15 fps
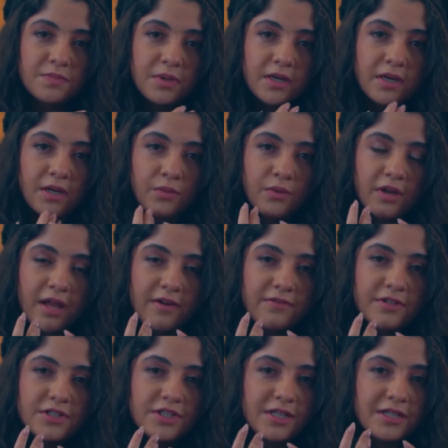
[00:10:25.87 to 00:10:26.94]
but
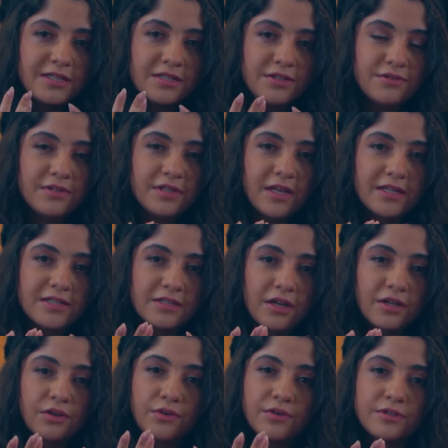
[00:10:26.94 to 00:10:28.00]
whatever she is using is
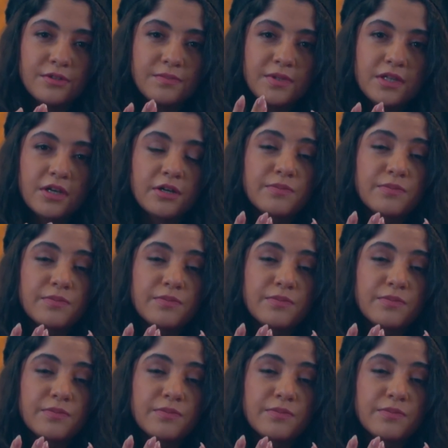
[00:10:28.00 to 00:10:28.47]
not going to be